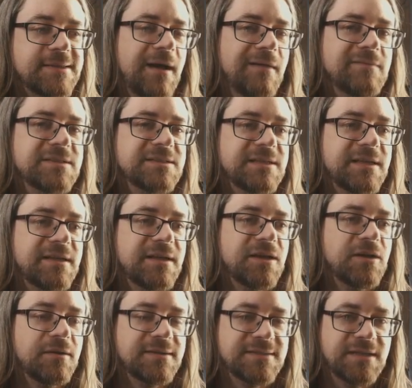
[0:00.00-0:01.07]
Obviously,
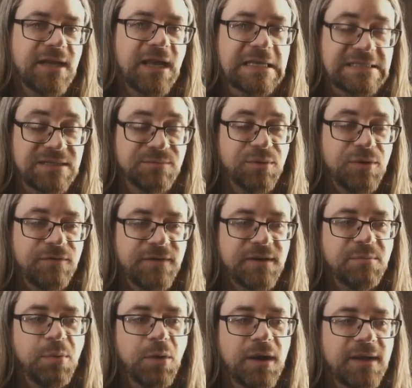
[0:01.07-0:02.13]
isn't
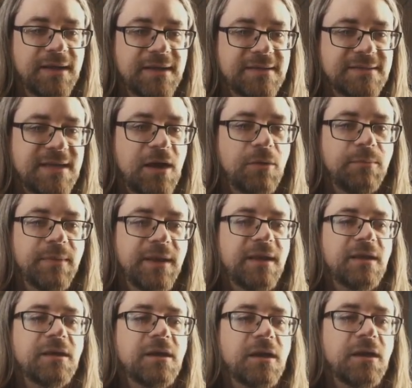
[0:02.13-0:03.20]
perfect, but it's helped
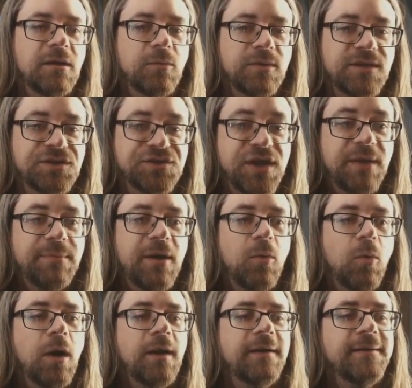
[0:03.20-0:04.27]
me with the shape I
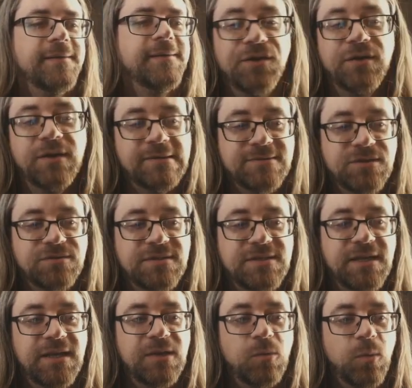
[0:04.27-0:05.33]
want. And you can also
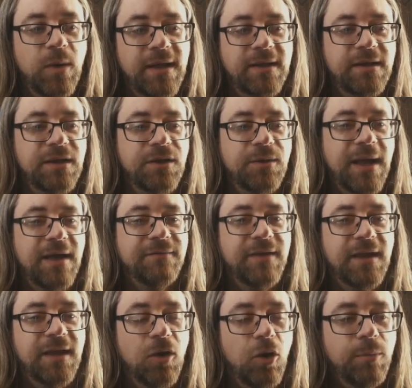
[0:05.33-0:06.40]
see when you have
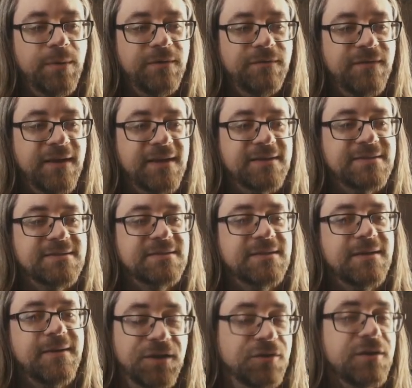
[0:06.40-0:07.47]
a open face,
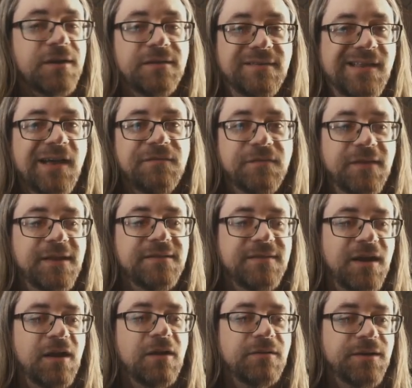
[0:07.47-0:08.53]
and you could definitely
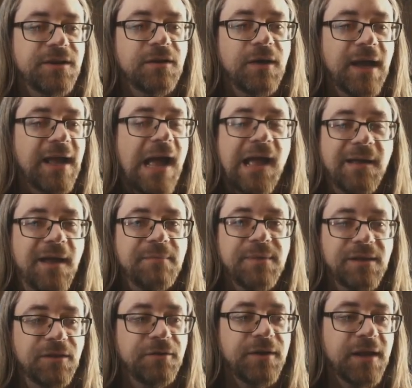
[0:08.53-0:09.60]
tell, I've
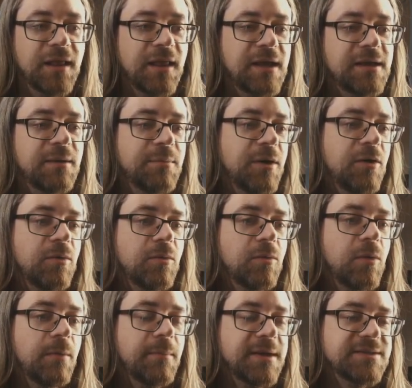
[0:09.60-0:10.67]
been learning a lot about
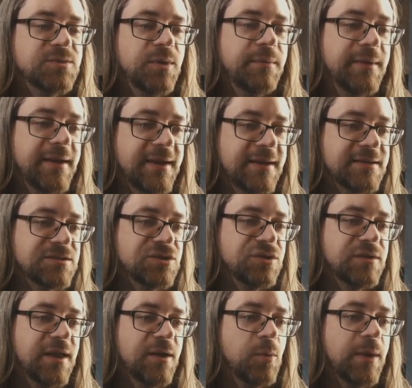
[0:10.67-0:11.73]
what my swing mechanics
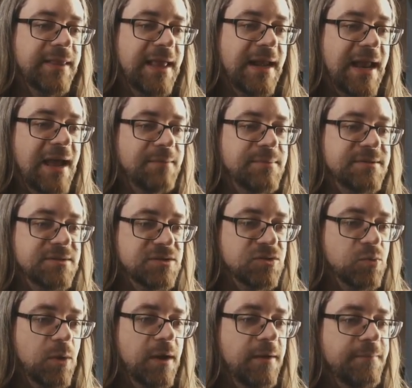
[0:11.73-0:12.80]
look like when that happens
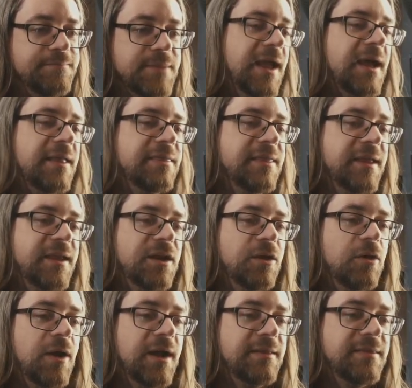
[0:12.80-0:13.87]
as well. But yeah, I think
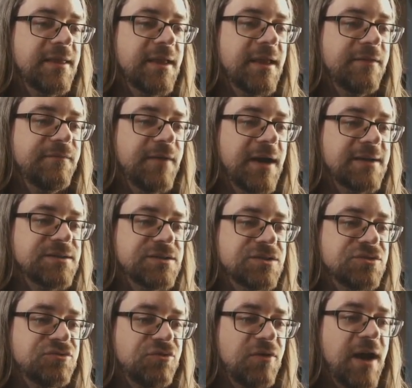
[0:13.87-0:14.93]
if I
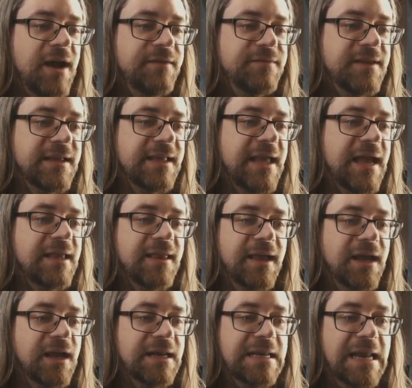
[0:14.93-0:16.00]
just strive to get
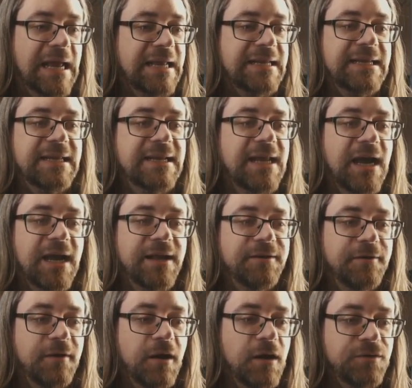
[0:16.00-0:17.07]
like a 99
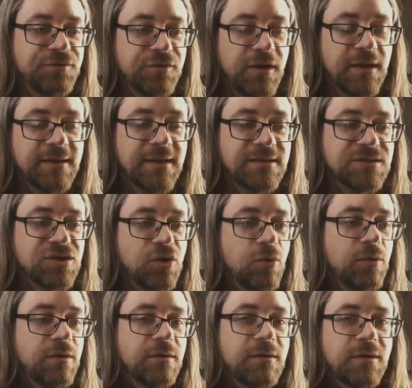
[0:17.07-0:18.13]
or 100 on that
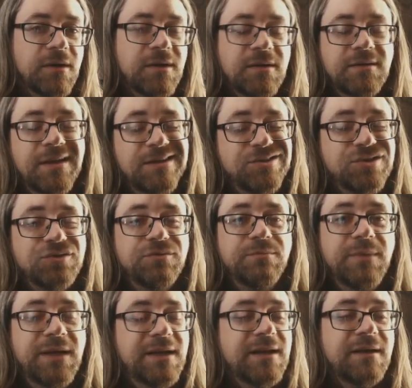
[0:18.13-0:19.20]
score, that should
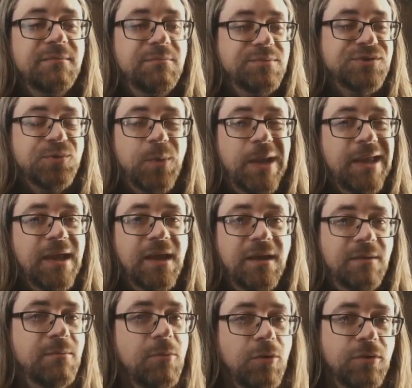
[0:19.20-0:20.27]
mean I'm
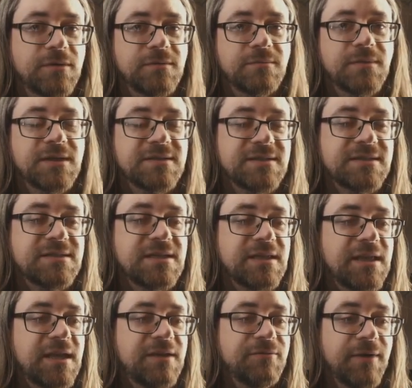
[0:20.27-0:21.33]
swinging more
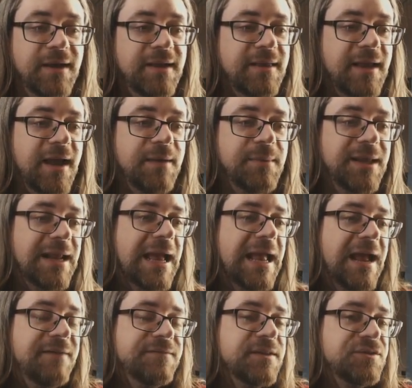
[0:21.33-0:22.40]
consistently, right? Like, I mean, I
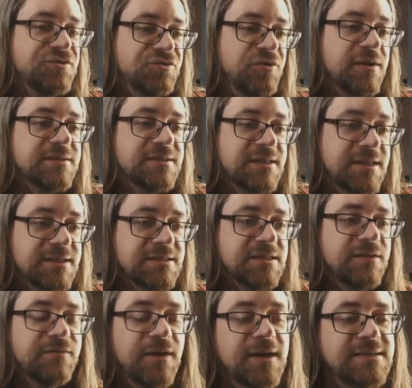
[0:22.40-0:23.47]
have to trust this
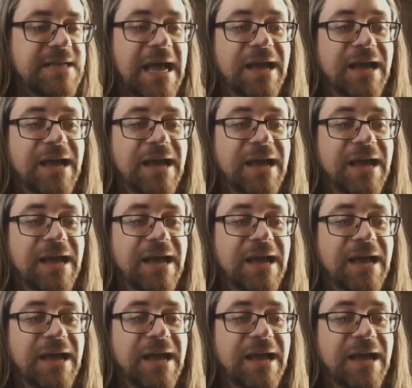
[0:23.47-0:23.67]
device.